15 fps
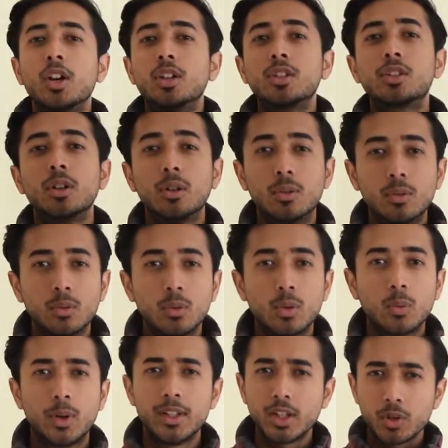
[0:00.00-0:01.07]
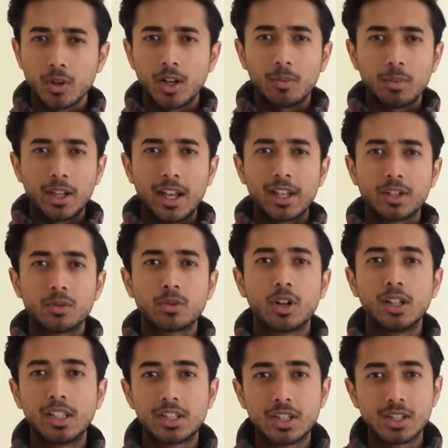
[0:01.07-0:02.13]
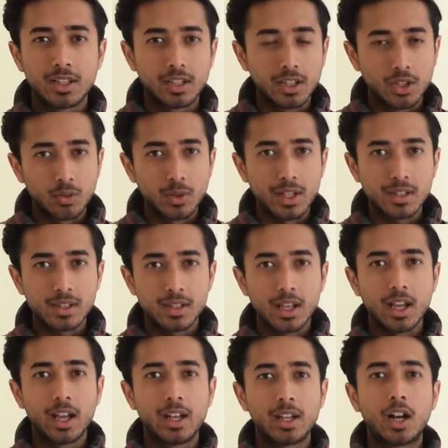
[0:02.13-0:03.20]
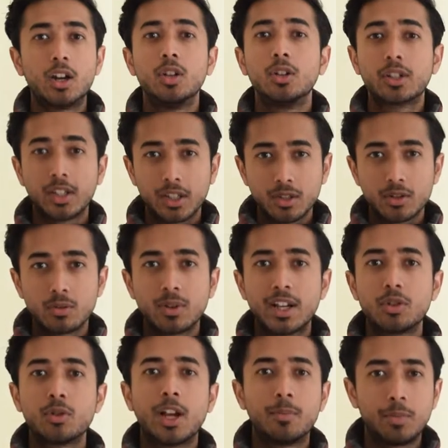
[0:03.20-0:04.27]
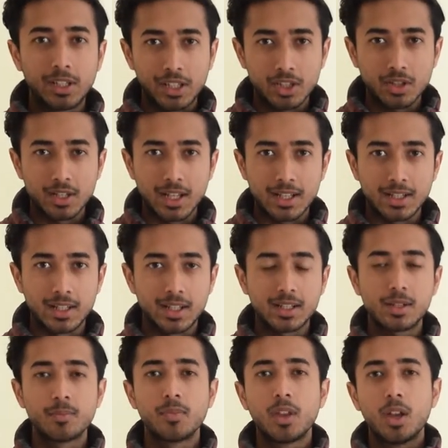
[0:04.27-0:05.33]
So, whether you are applying to colleges in the US and are looking to write your application essays,